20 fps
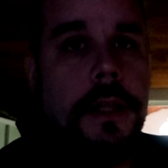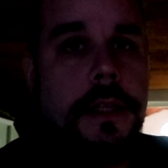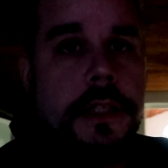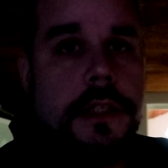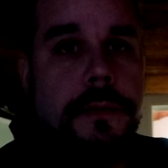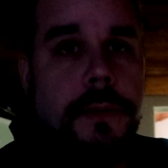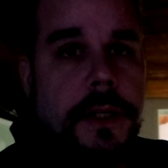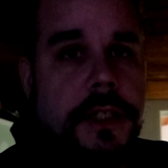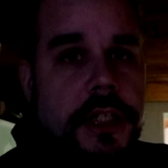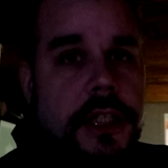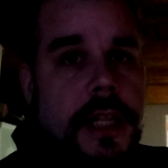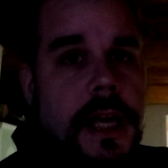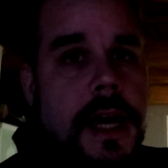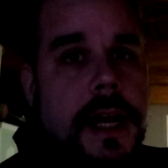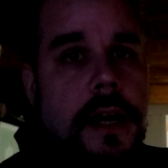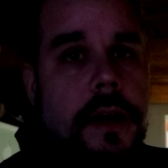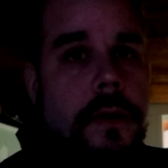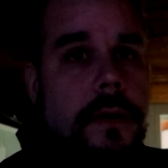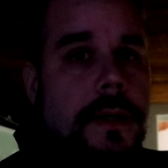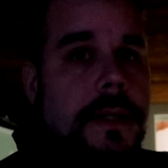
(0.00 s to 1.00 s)
then switching
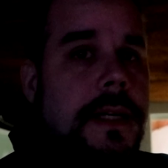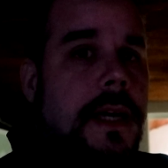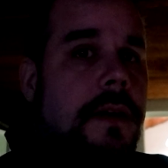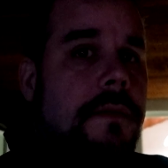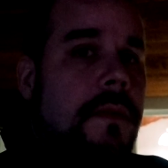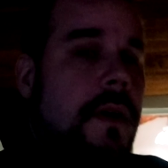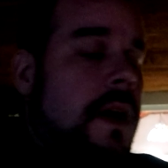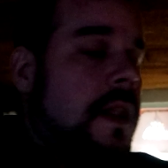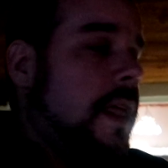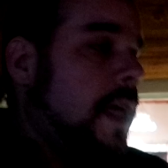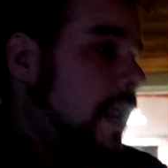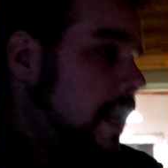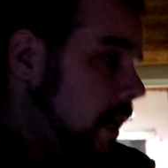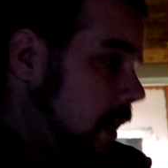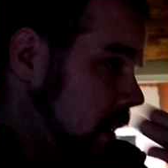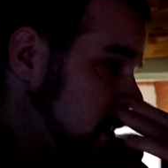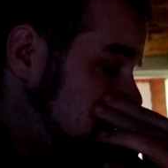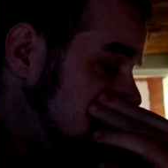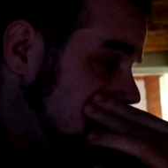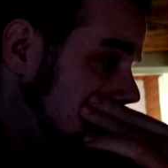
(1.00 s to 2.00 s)
that out and getting rid of that
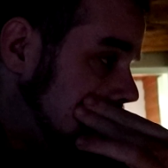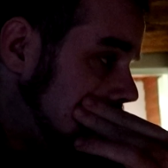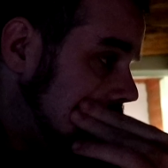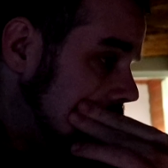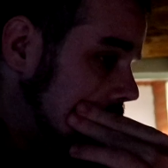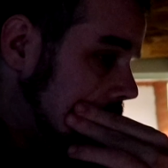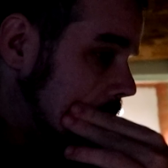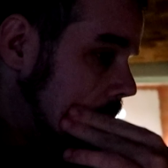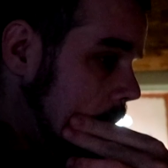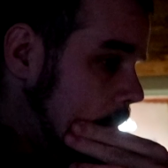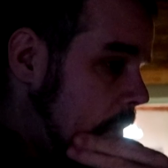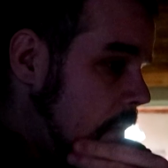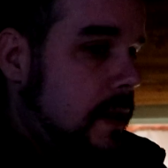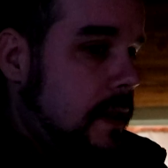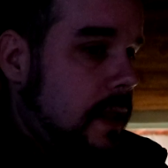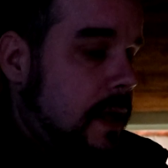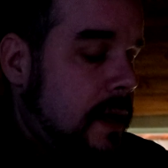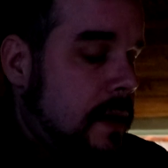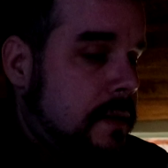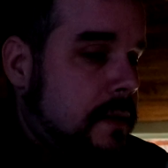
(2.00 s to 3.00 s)
AC system,
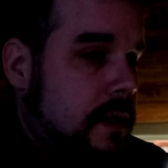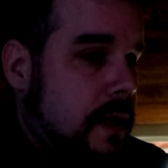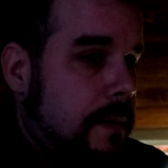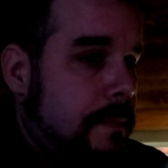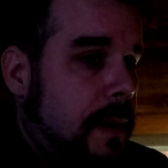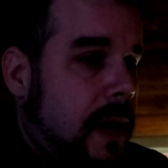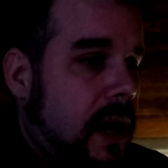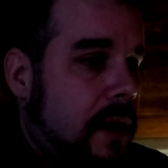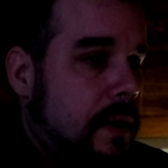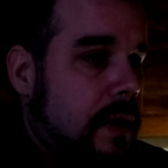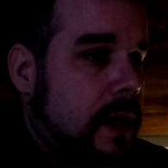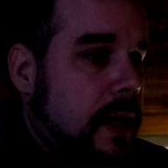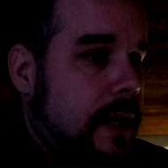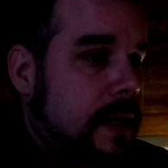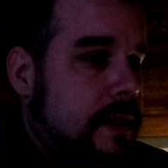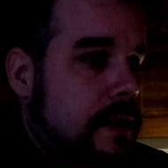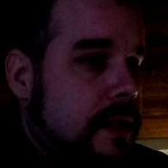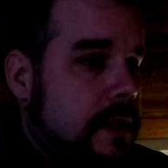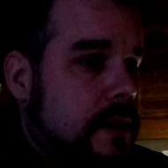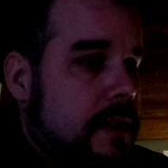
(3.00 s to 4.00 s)
that uh, power
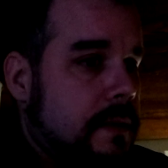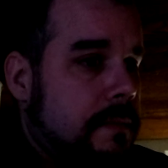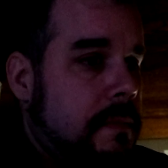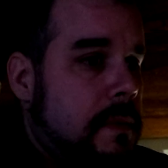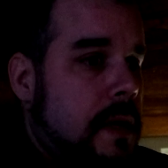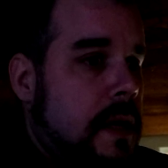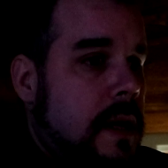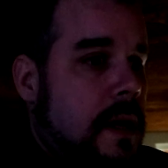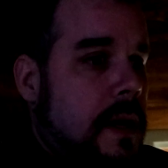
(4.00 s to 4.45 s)
line system,